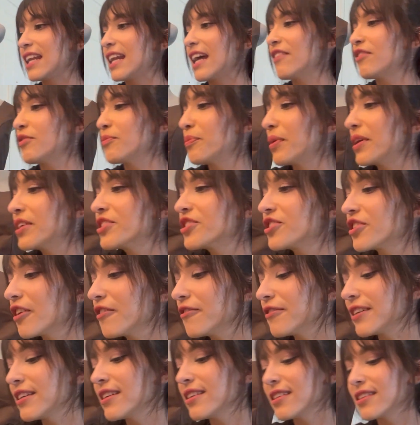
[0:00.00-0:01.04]
I have a bunch of
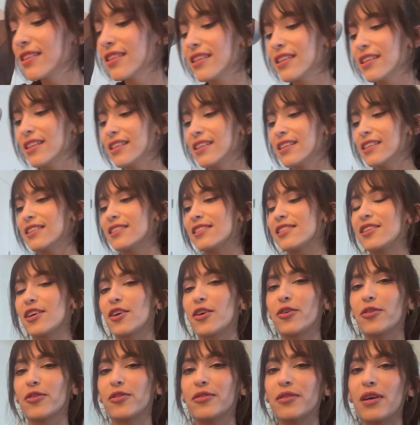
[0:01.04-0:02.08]
it.
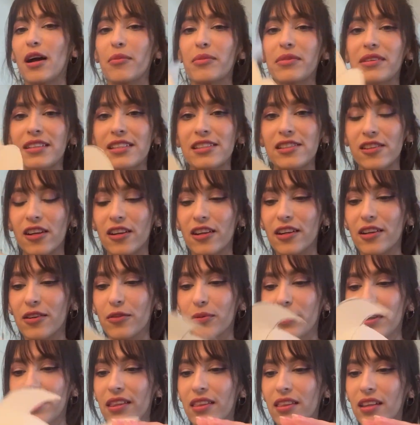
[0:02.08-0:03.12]
So I'm gonna start
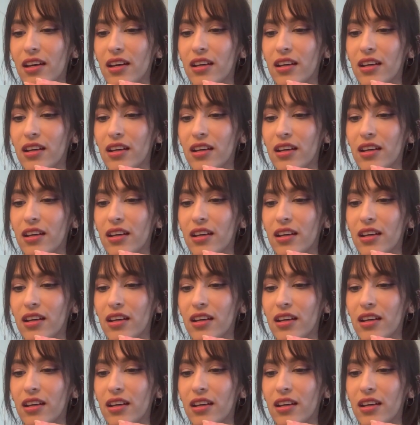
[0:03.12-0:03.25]
with